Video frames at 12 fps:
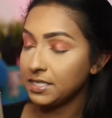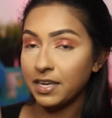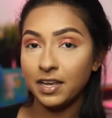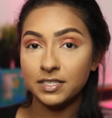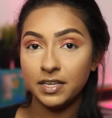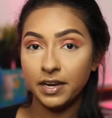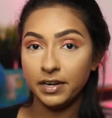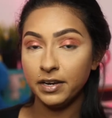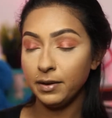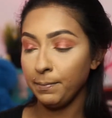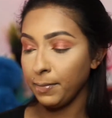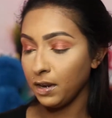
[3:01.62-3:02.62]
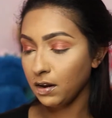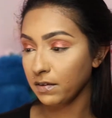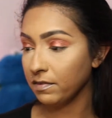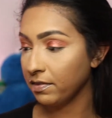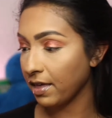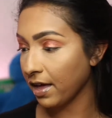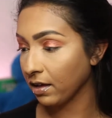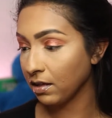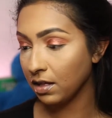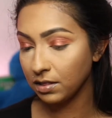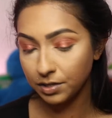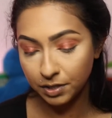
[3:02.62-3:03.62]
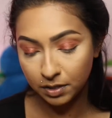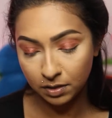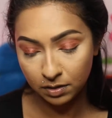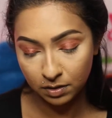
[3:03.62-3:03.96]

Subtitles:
to take a tiny bit of that color